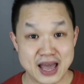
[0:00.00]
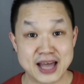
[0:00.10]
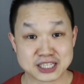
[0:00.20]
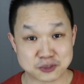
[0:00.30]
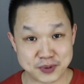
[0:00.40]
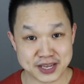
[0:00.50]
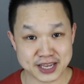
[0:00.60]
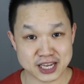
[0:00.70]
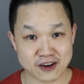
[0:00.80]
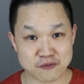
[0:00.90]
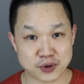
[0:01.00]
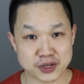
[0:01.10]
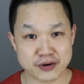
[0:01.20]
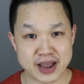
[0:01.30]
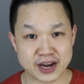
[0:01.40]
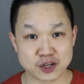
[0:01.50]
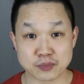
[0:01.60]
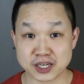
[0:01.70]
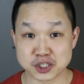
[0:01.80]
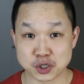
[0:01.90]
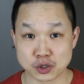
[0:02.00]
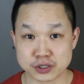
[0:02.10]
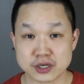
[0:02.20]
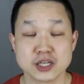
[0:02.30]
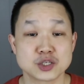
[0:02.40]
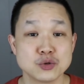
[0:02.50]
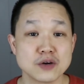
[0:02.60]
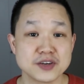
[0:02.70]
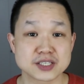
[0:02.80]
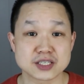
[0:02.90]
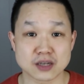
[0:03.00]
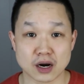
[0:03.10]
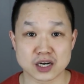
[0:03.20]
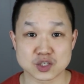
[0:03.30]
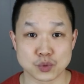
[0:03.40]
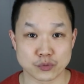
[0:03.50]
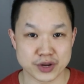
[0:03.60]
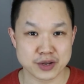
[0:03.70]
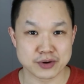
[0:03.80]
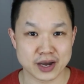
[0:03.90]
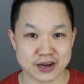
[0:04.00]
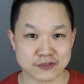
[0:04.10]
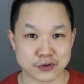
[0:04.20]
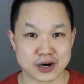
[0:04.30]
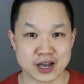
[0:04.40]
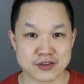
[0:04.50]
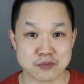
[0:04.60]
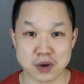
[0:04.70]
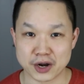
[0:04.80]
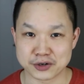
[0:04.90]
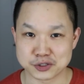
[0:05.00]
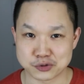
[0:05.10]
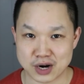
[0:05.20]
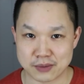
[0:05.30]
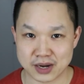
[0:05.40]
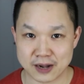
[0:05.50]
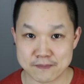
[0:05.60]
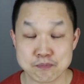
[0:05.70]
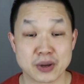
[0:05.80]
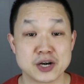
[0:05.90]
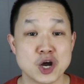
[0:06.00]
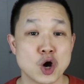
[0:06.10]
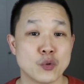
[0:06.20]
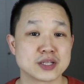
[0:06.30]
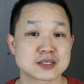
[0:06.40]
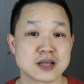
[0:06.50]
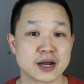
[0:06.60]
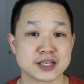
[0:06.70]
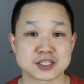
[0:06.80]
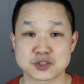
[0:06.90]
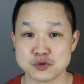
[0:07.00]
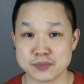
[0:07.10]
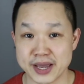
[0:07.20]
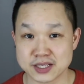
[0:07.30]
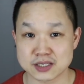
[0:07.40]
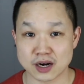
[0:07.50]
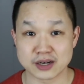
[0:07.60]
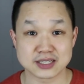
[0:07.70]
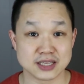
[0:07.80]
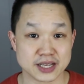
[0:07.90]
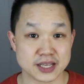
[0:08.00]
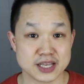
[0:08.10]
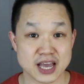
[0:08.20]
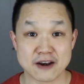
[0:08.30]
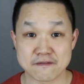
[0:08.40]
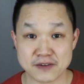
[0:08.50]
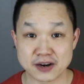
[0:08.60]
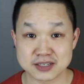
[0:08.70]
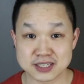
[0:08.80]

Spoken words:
And speaking of Put Your Head on My Shoulder, two of its stars will reunite for another modern drama. But no, it's not its two main stars, Ling Yi and Fair